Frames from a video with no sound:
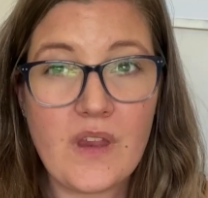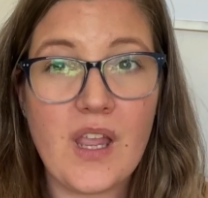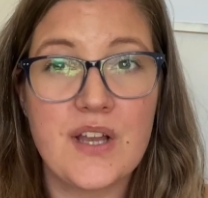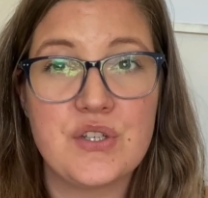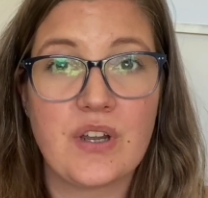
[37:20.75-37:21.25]

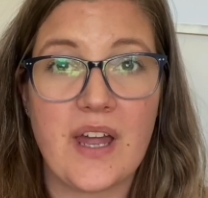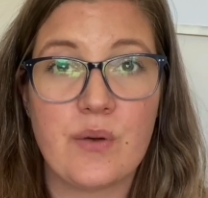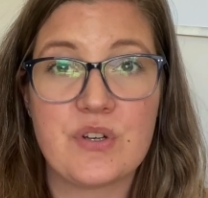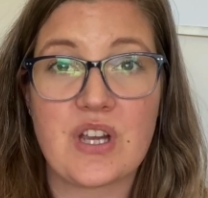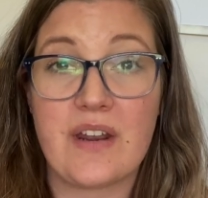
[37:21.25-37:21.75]
I do kind of
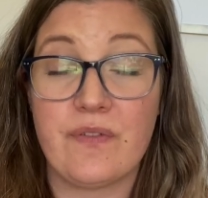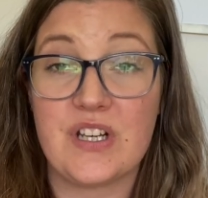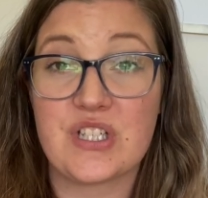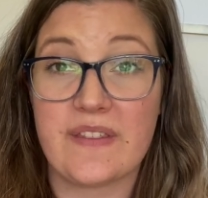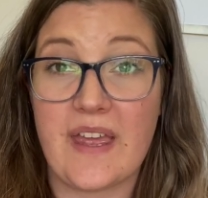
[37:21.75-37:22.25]
wish I'd
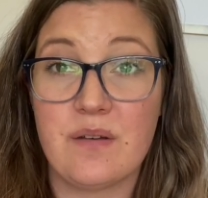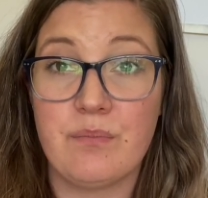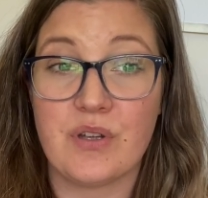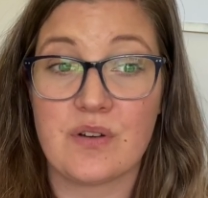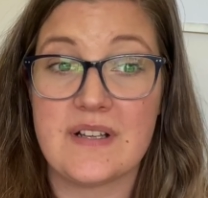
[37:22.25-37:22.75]
finished it then,
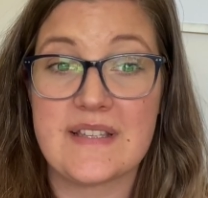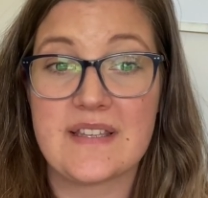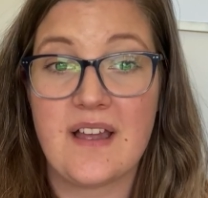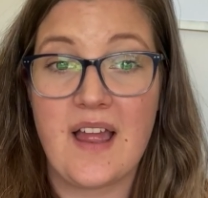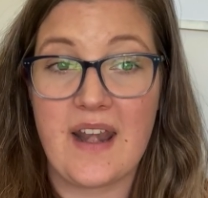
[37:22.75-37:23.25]
because
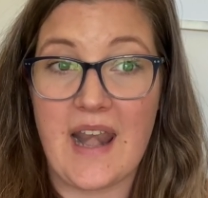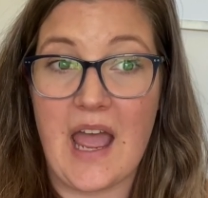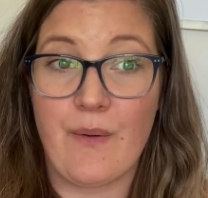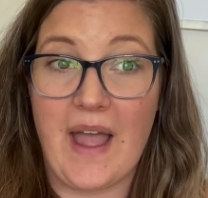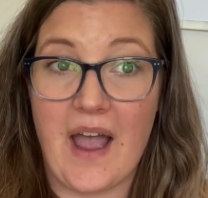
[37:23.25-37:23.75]
now
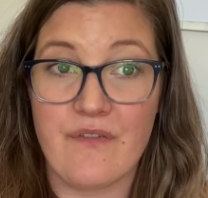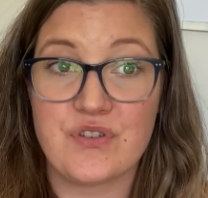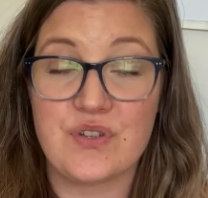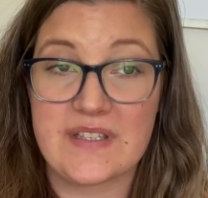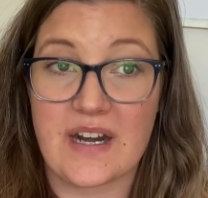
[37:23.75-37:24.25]
I have to
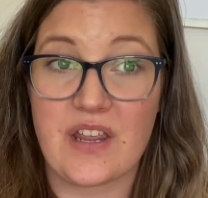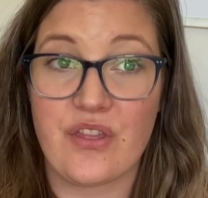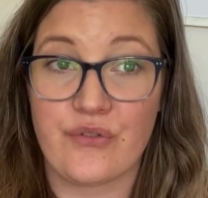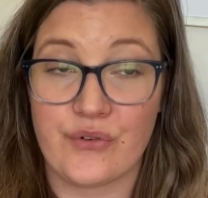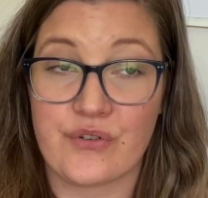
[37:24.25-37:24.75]
study
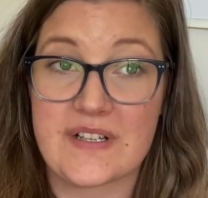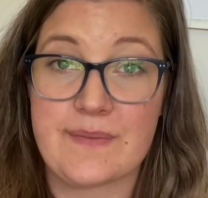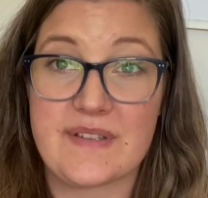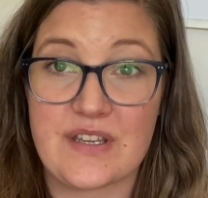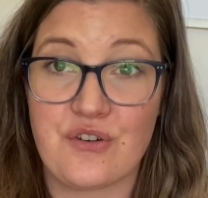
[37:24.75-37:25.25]
through
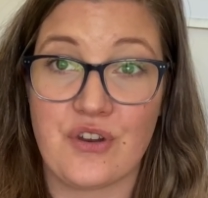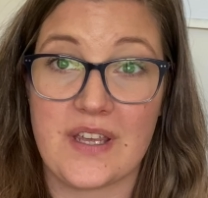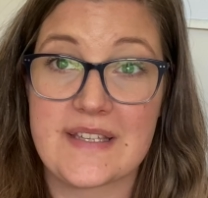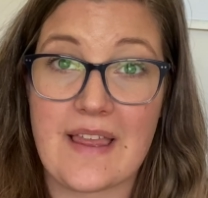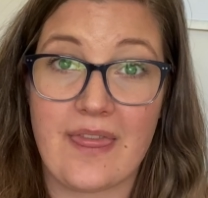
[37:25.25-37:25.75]
Christmas and New
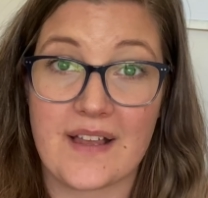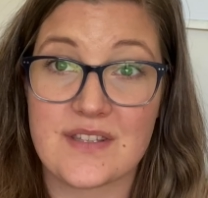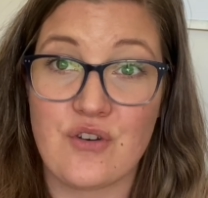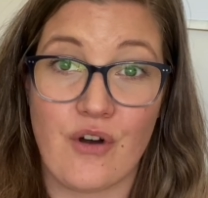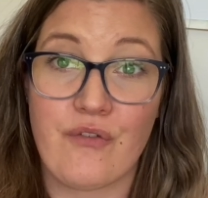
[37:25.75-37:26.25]
Year's, and that's
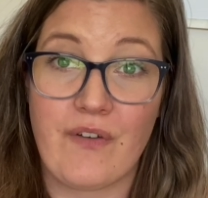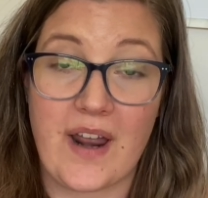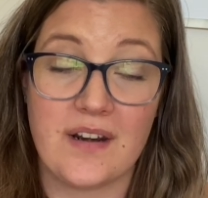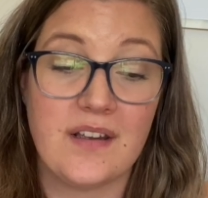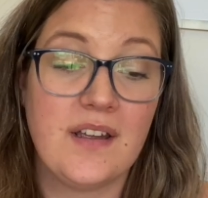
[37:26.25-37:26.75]
not fun.